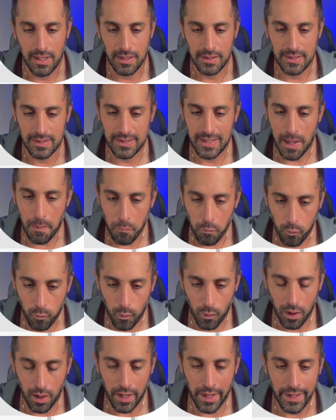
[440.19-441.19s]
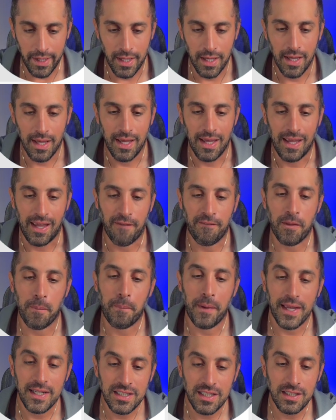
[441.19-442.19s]
Step 1, if the
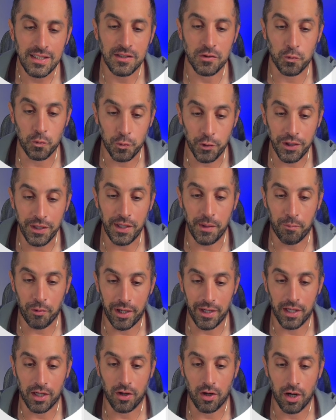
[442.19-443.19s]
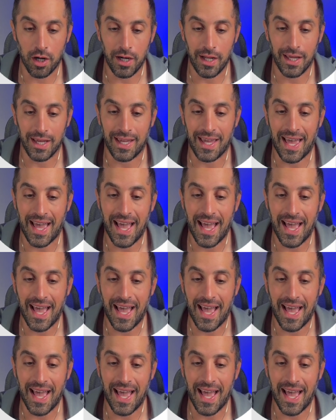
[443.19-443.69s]
patient is really bradycardic,